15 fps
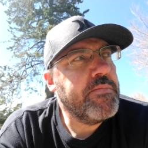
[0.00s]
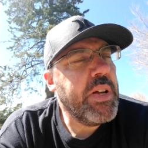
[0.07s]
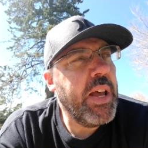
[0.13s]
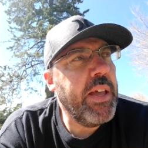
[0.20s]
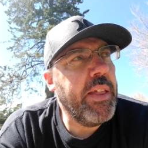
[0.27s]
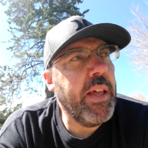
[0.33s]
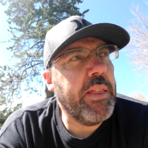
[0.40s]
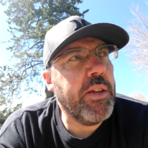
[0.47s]

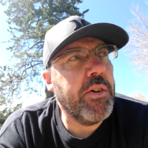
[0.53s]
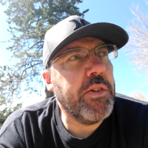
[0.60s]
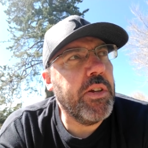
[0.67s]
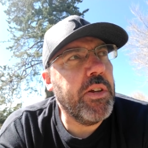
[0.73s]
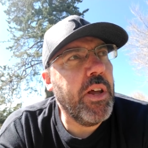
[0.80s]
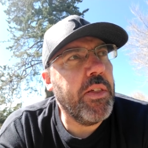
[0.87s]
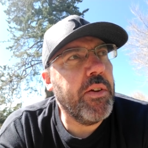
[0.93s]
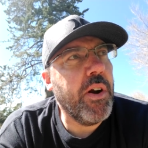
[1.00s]
and that there's
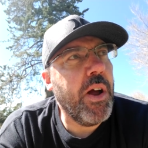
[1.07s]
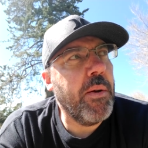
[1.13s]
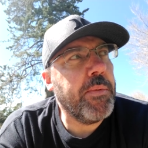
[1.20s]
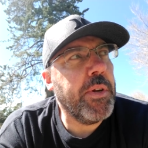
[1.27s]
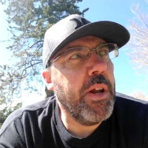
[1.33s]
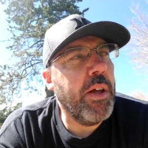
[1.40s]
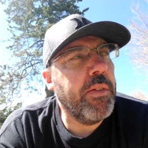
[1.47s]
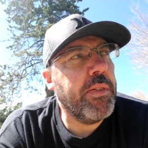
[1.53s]
another
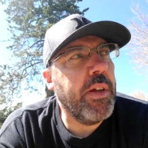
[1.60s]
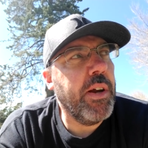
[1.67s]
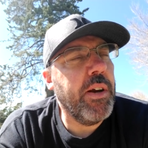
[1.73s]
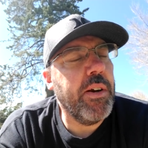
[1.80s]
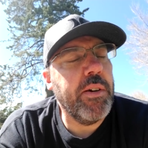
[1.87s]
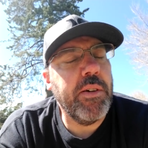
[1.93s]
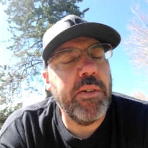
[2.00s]
option out there,